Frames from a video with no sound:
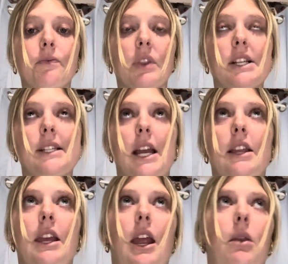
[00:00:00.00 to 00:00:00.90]
say
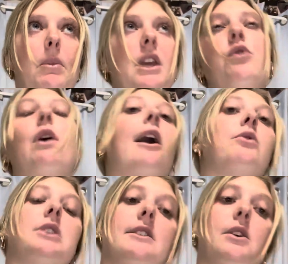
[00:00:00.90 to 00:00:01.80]
the NP route
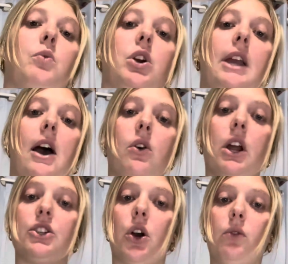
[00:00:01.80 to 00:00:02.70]
doesn't work out and I
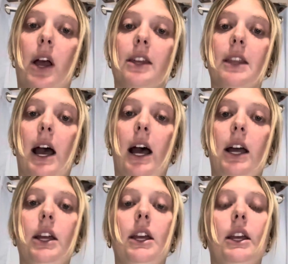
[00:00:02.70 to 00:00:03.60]
don't like that.
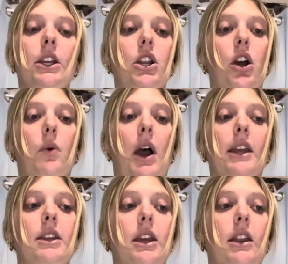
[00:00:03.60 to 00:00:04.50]
I
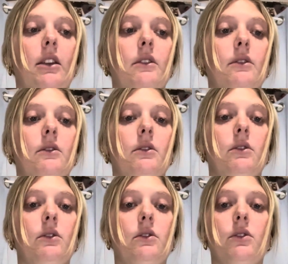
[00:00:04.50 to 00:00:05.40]
can
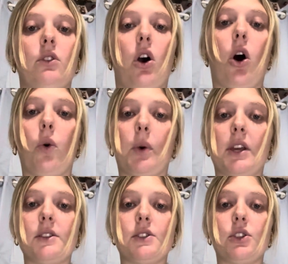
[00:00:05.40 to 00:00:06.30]

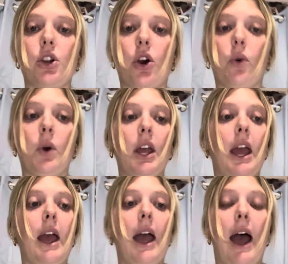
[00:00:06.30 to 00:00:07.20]
always,
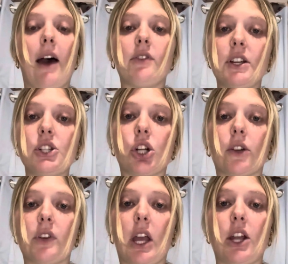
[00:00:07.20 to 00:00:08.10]
have this
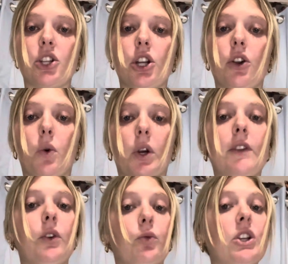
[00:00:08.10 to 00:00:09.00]
certification or
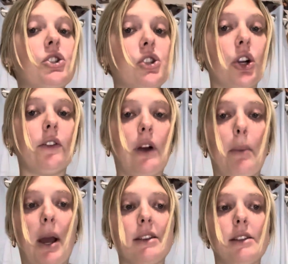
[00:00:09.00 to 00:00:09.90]
even recertify
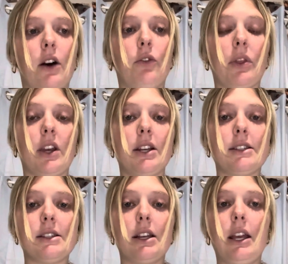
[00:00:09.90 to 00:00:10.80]
myself with
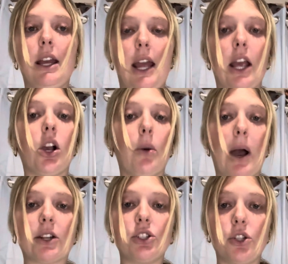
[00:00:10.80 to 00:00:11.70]
this and go
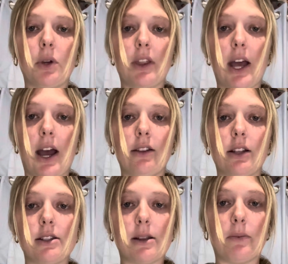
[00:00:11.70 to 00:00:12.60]
back to doing that.
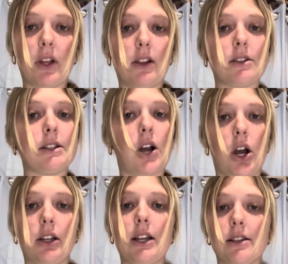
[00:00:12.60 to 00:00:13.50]
That's something that's not
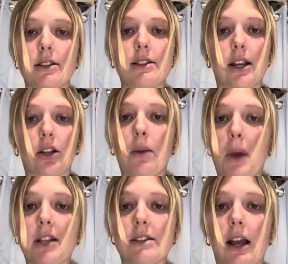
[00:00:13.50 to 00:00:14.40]
necessarily
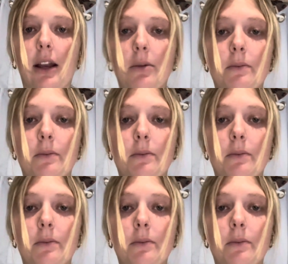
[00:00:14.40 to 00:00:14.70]
bedside.